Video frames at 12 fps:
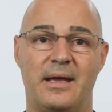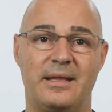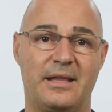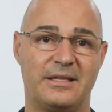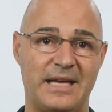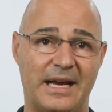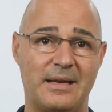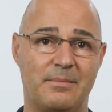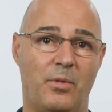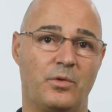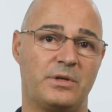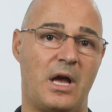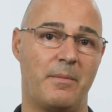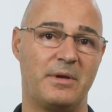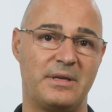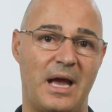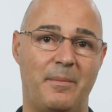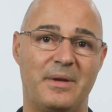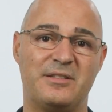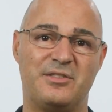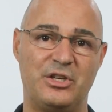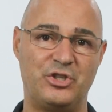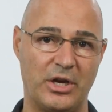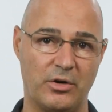The second most common type is
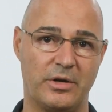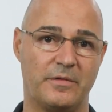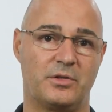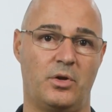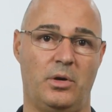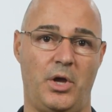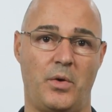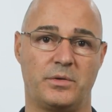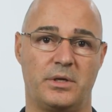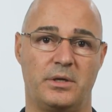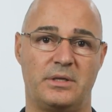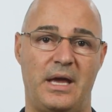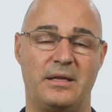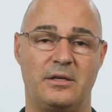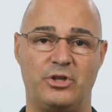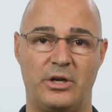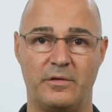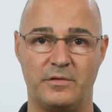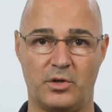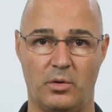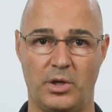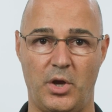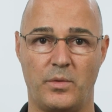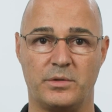degenerative scoliosis, and degenerative
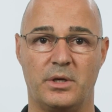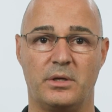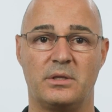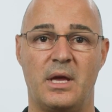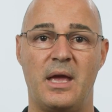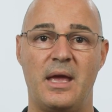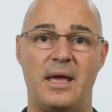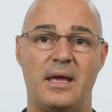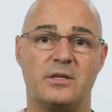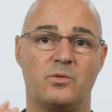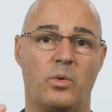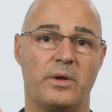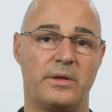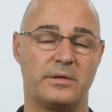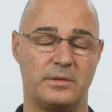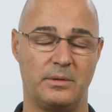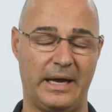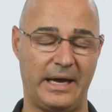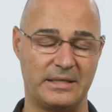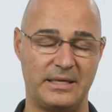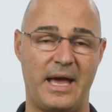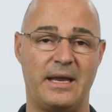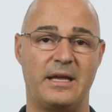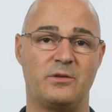scoliosis is where this, like I
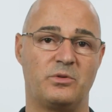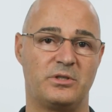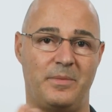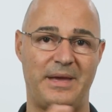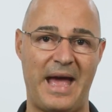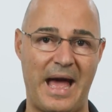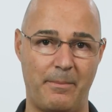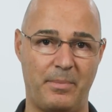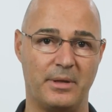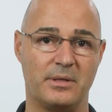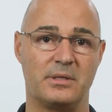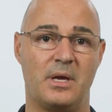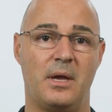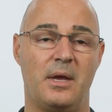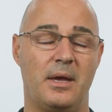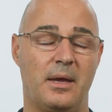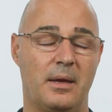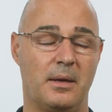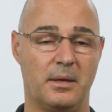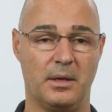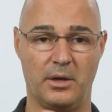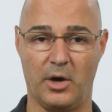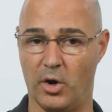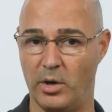said, is where something happens
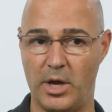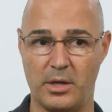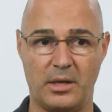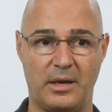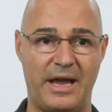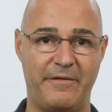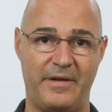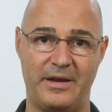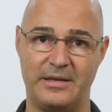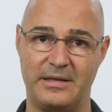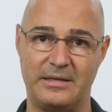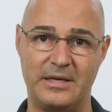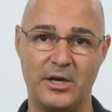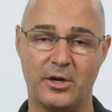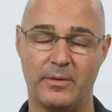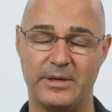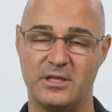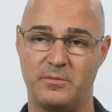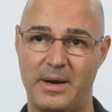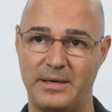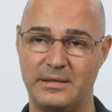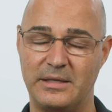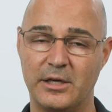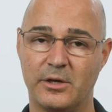early on in life and it deteriorates, the spine
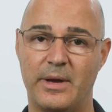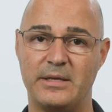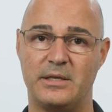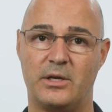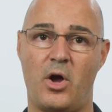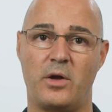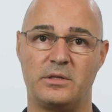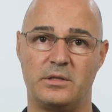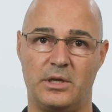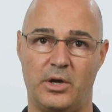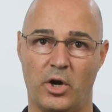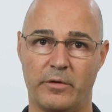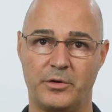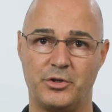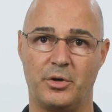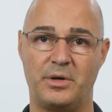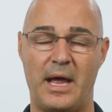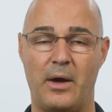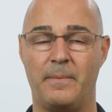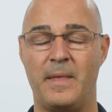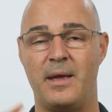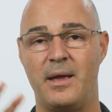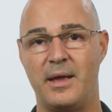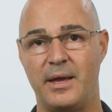deteriorates and causes the curvature. Now,
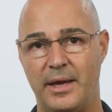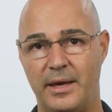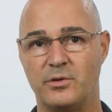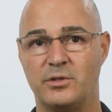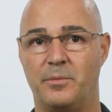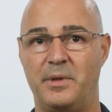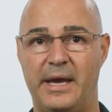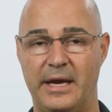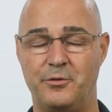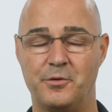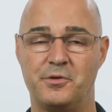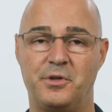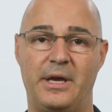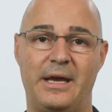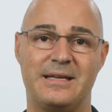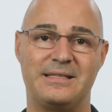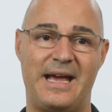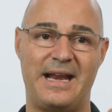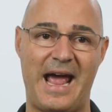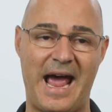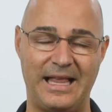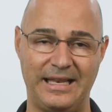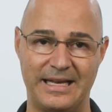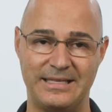here's something interesting is that
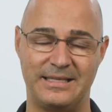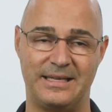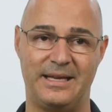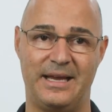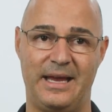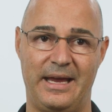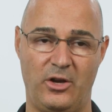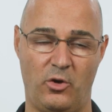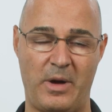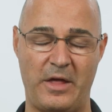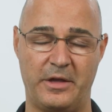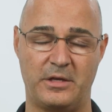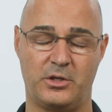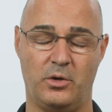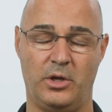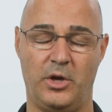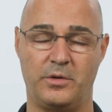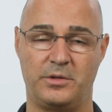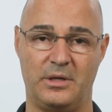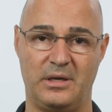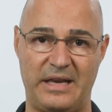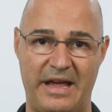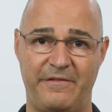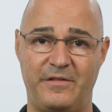adolescent idiopathic scoliosis
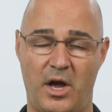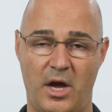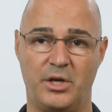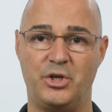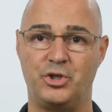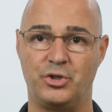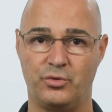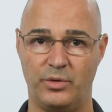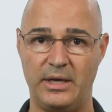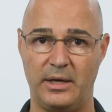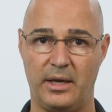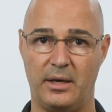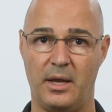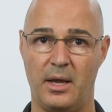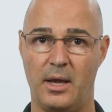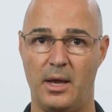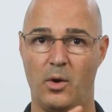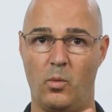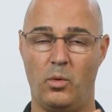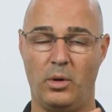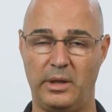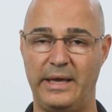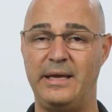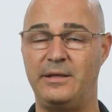left untreated will
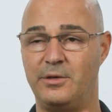lead